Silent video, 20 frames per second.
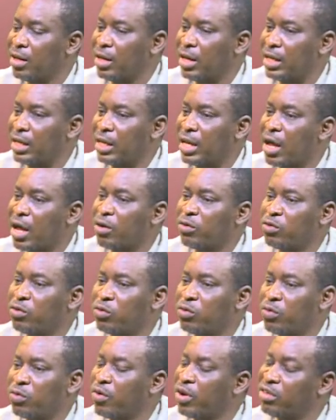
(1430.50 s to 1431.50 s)
and how
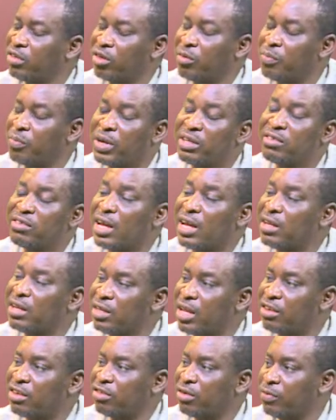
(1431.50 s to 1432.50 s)
to create a better
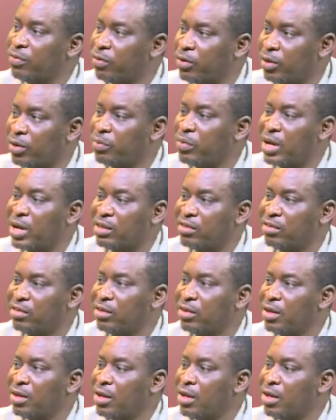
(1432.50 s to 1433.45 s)
leadership for the party.